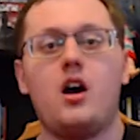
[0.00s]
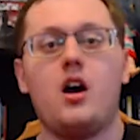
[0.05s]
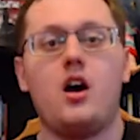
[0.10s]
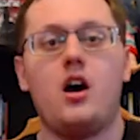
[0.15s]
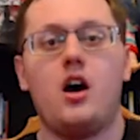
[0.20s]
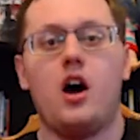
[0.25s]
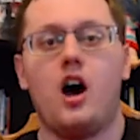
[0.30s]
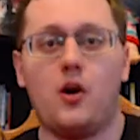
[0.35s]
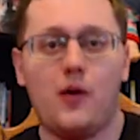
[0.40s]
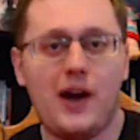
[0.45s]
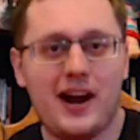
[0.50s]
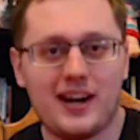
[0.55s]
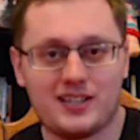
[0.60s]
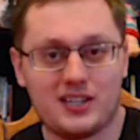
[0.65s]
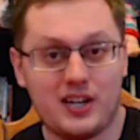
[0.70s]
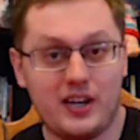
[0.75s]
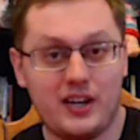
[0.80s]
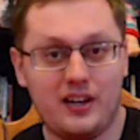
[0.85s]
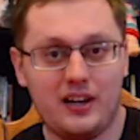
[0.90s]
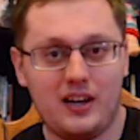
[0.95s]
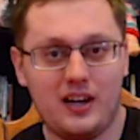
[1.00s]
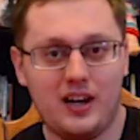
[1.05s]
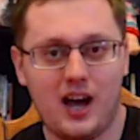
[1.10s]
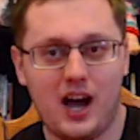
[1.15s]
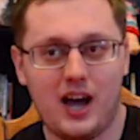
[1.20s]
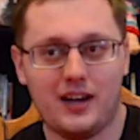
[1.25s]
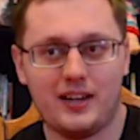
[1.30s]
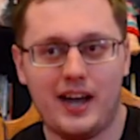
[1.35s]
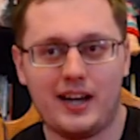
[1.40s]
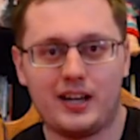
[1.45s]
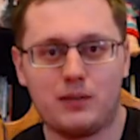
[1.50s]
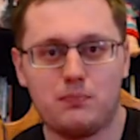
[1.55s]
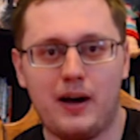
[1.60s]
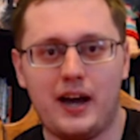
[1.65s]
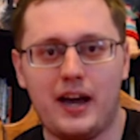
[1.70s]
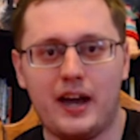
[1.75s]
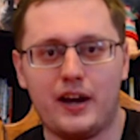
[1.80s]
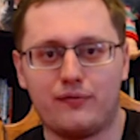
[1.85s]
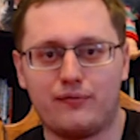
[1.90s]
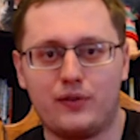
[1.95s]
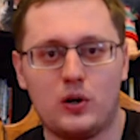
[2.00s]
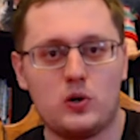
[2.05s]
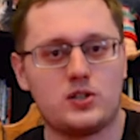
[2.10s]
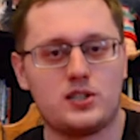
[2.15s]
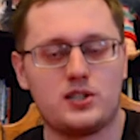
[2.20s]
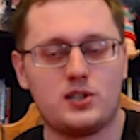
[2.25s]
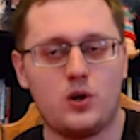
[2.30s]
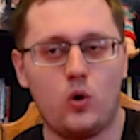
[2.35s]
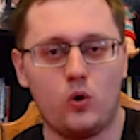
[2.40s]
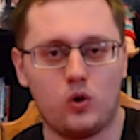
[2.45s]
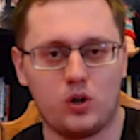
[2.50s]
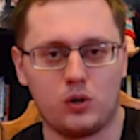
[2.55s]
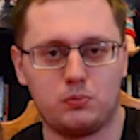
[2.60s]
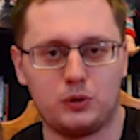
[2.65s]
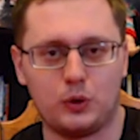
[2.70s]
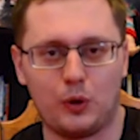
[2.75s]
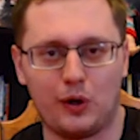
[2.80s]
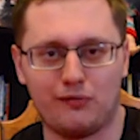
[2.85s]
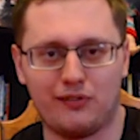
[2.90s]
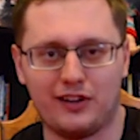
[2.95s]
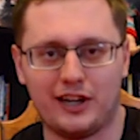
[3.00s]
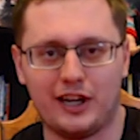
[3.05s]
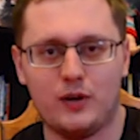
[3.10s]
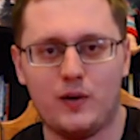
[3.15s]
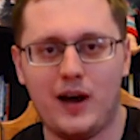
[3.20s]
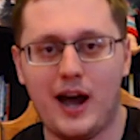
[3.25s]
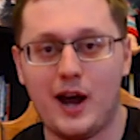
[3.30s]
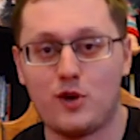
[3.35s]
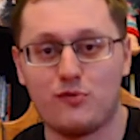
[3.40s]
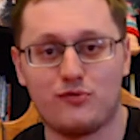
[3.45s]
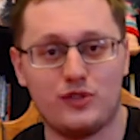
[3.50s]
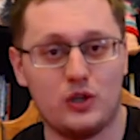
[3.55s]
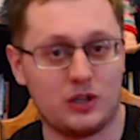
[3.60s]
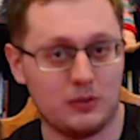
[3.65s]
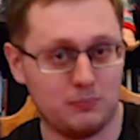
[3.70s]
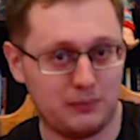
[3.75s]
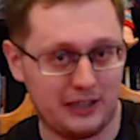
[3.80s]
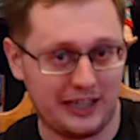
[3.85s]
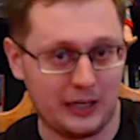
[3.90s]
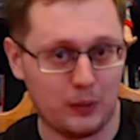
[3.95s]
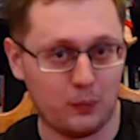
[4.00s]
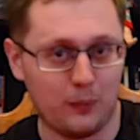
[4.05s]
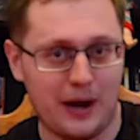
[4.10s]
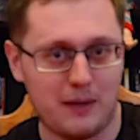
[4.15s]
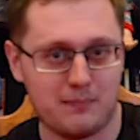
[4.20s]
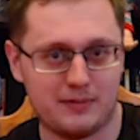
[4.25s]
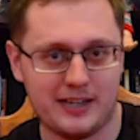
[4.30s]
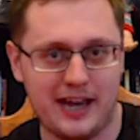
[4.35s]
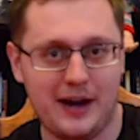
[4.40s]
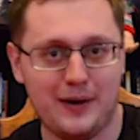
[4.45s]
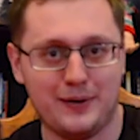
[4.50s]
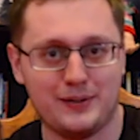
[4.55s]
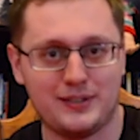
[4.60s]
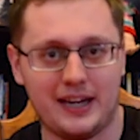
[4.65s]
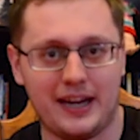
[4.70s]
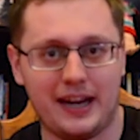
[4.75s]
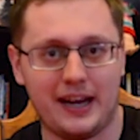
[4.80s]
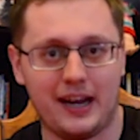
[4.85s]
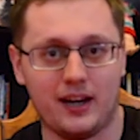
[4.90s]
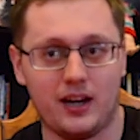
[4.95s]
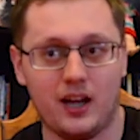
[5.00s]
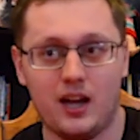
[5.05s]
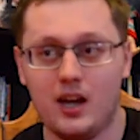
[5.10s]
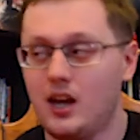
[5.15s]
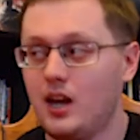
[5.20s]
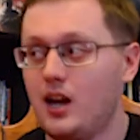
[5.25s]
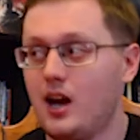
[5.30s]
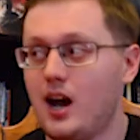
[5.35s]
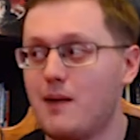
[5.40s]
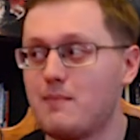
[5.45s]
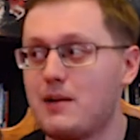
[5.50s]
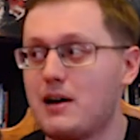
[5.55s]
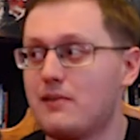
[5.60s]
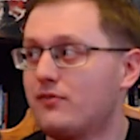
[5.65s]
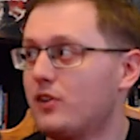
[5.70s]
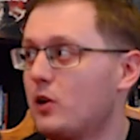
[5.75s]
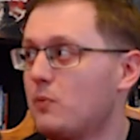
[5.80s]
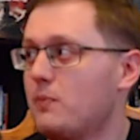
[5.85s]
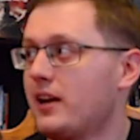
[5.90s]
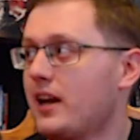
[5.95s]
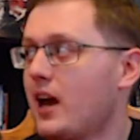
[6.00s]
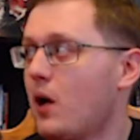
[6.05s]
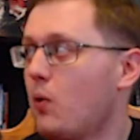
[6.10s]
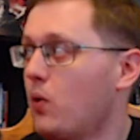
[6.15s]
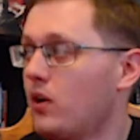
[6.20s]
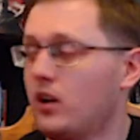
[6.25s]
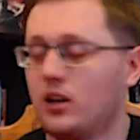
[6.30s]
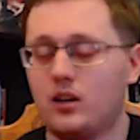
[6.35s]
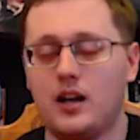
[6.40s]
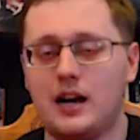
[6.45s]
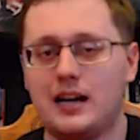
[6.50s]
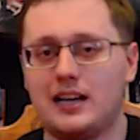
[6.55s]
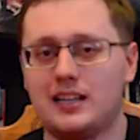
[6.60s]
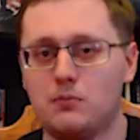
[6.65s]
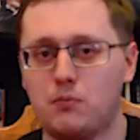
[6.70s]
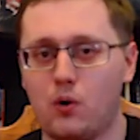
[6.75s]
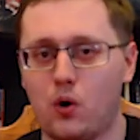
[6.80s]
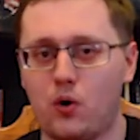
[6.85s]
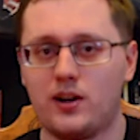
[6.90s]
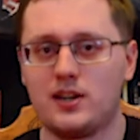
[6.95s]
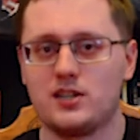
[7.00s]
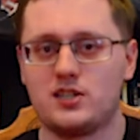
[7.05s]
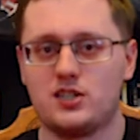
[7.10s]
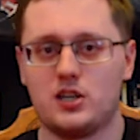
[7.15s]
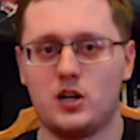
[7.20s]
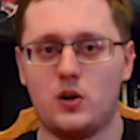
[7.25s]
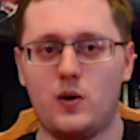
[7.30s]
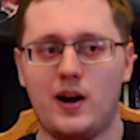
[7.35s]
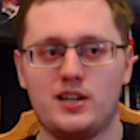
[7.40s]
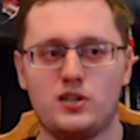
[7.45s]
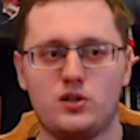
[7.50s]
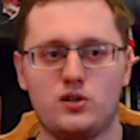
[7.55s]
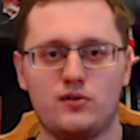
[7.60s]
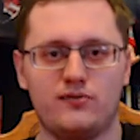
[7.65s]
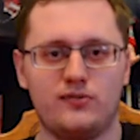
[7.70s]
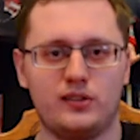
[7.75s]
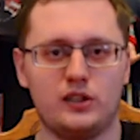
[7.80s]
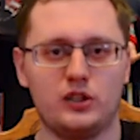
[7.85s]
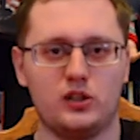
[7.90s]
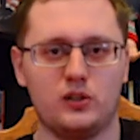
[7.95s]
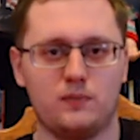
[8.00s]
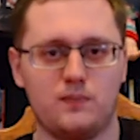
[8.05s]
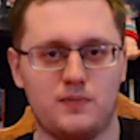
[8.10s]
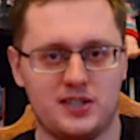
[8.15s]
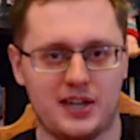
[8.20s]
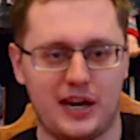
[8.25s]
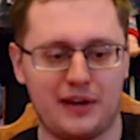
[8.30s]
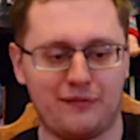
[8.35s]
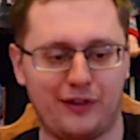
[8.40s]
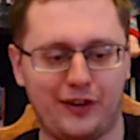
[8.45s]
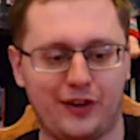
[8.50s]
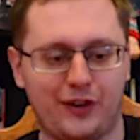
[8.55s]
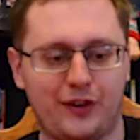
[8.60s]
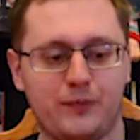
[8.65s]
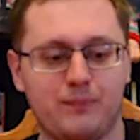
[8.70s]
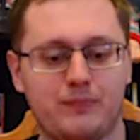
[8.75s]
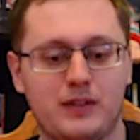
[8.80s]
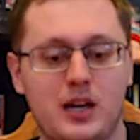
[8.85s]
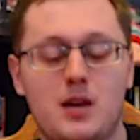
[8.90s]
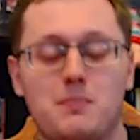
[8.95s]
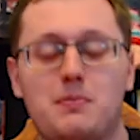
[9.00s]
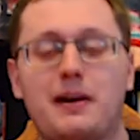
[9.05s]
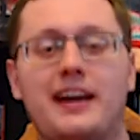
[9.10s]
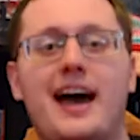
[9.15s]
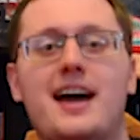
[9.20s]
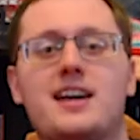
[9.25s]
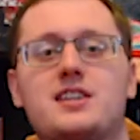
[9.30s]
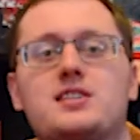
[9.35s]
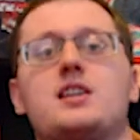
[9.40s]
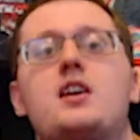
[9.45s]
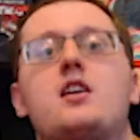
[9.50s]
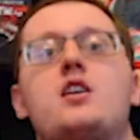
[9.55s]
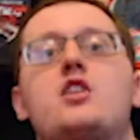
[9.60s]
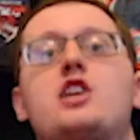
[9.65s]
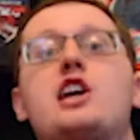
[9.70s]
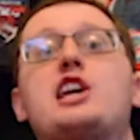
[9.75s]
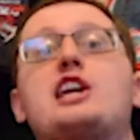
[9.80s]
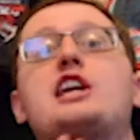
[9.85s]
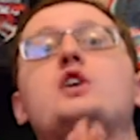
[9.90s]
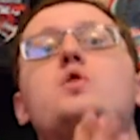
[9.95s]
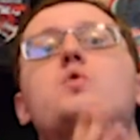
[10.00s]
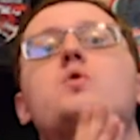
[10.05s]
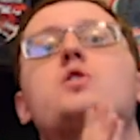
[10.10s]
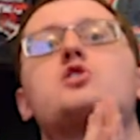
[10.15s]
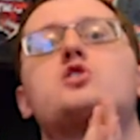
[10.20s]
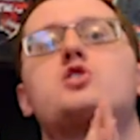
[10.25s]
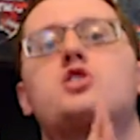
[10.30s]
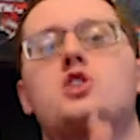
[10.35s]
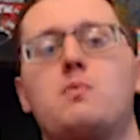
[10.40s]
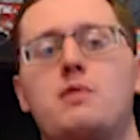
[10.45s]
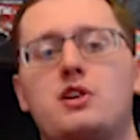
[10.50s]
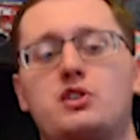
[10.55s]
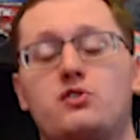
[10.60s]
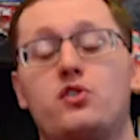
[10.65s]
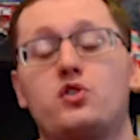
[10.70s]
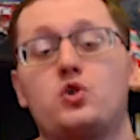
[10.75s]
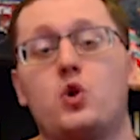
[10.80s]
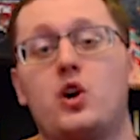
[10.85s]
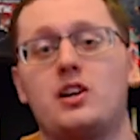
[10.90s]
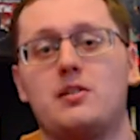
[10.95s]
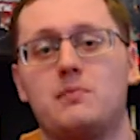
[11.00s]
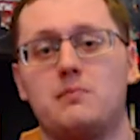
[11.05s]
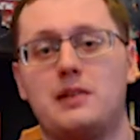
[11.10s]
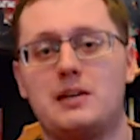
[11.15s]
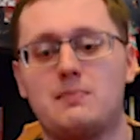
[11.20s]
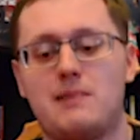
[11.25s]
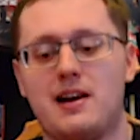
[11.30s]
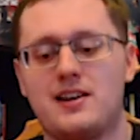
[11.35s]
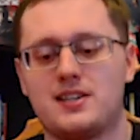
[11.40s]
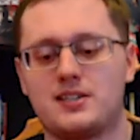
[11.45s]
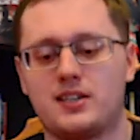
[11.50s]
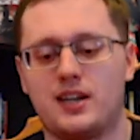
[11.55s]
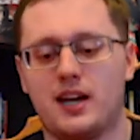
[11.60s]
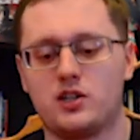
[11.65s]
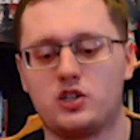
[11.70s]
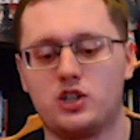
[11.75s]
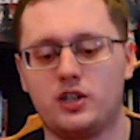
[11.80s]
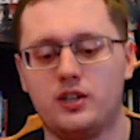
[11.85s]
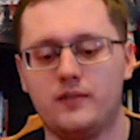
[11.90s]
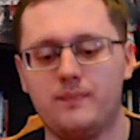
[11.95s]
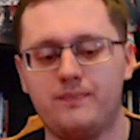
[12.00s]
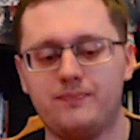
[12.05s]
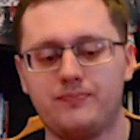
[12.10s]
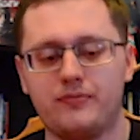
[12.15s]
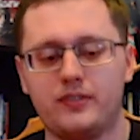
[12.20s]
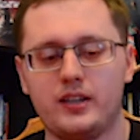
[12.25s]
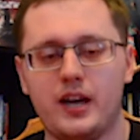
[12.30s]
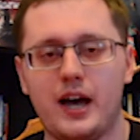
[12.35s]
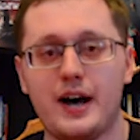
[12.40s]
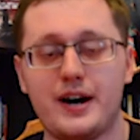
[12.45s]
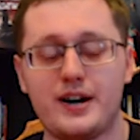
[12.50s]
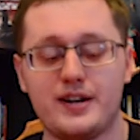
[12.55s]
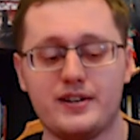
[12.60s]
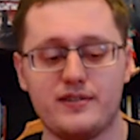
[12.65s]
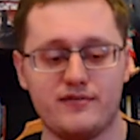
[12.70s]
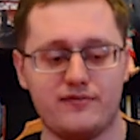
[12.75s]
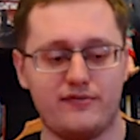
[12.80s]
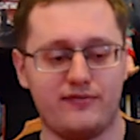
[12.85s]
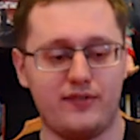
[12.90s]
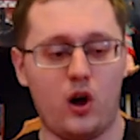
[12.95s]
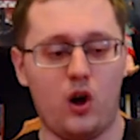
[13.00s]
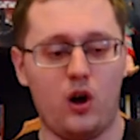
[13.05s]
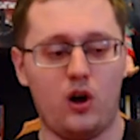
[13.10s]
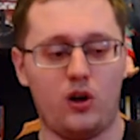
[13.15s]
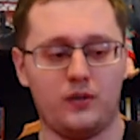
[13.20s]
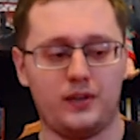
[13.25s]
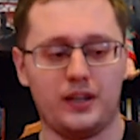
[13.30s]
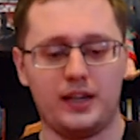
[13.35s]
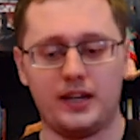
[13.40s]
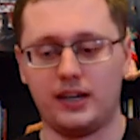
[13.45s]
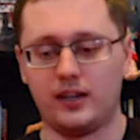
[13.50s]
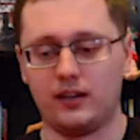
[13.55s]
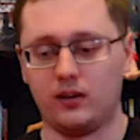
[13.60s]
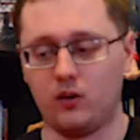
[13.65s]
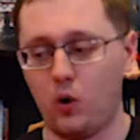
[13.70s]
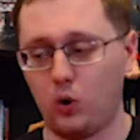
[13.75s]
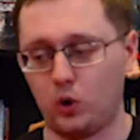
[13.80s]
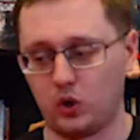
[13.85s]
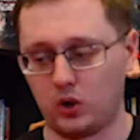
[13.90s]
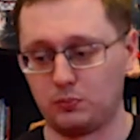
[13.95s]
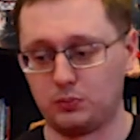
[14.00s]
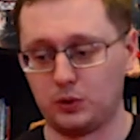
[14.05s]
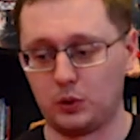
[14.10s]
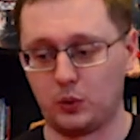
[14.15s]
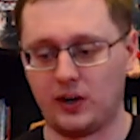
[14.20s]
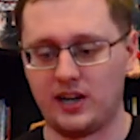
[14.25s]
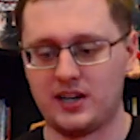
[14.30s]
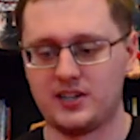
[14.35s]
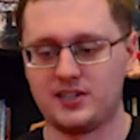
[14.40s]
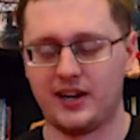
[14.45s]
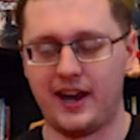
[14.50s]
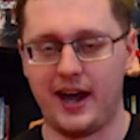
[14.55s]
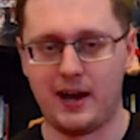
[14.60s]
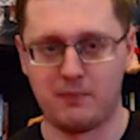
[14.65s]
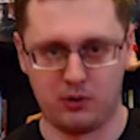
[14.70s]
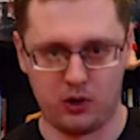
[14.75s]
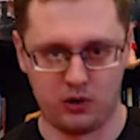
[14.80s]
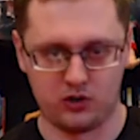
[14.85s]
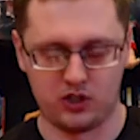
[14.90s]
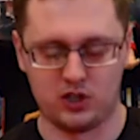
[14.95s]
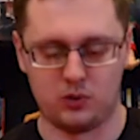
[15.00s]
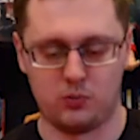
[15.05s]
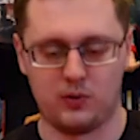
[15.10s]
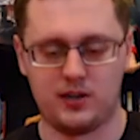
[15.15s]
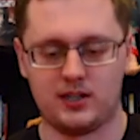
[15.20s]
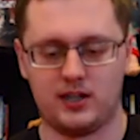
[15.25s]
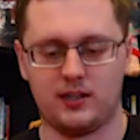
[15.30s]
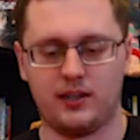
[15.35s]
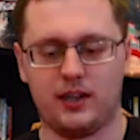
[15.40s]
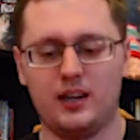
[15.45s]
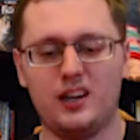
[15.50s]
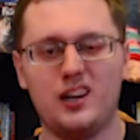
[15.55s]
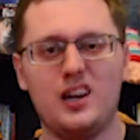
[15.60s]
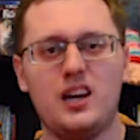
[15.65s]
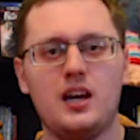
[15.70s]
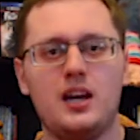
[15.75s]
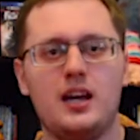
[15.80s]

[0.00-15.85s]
All right. Unlike my first horror Blu-ray video, I don't feel completely wiped out, and I'm not filming at 1 o'clock in the morning, so I do feel safe here. But guys, thank you so much for joining me in my discussion of all the horror Blu-rays that I purchased recently.